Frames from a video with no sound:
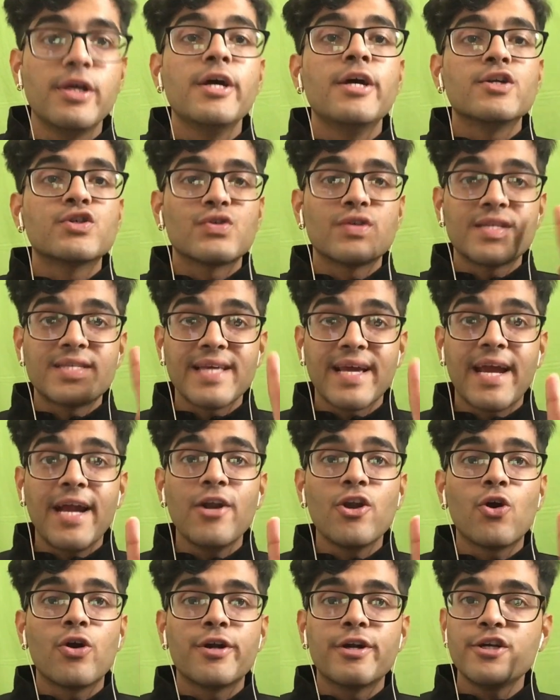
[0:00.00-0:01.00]
So the second
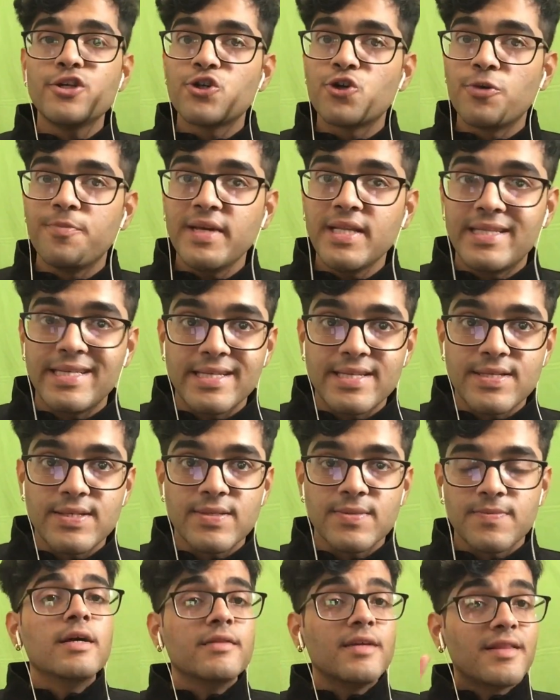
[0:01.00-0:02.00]
order should be this.
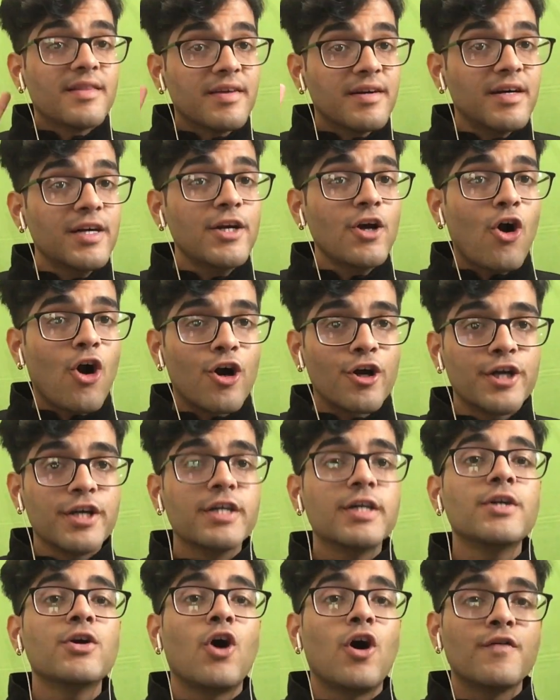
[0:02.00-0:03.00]
The third
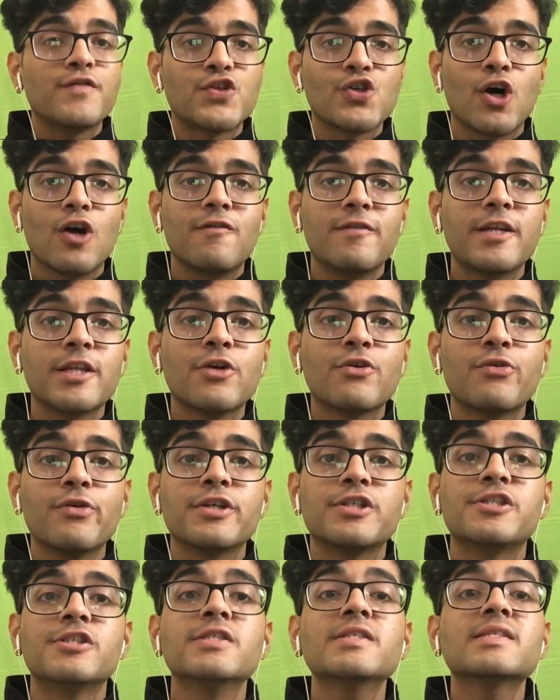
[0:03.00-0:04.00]
order of solving the
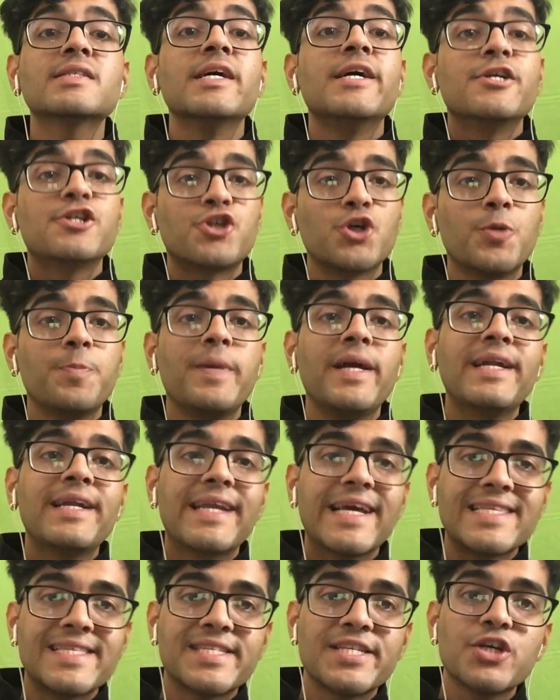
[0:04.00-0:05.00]
questions should be
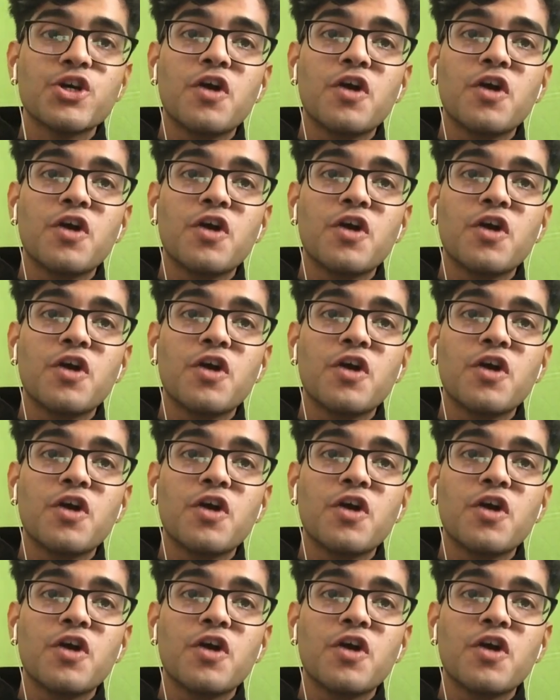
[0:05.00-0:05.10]
testing